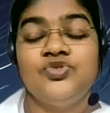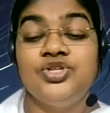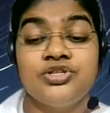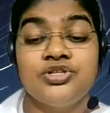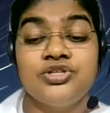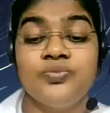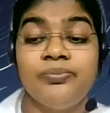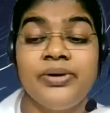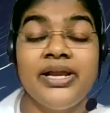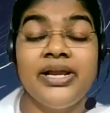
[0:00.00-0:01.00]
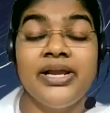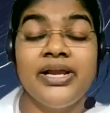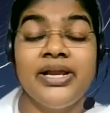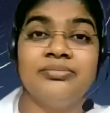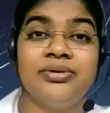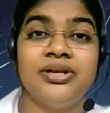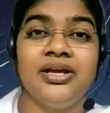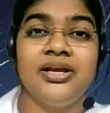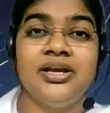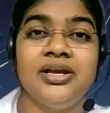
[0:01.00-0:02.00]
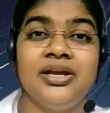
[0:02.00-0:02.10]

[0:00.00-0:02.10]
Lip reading: Just to please somebody,